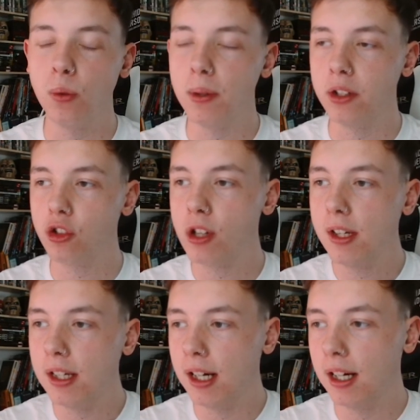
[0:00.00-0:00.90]
which
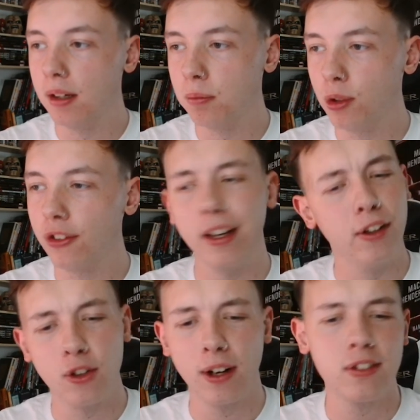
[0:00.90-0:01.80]
was an
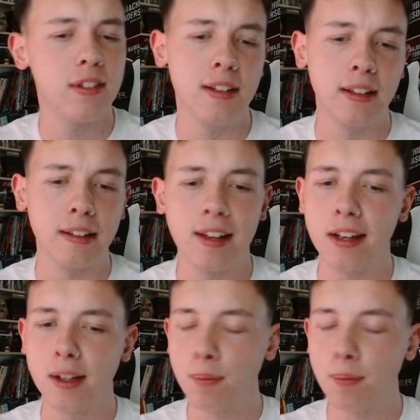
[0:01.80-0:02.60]
interesting take,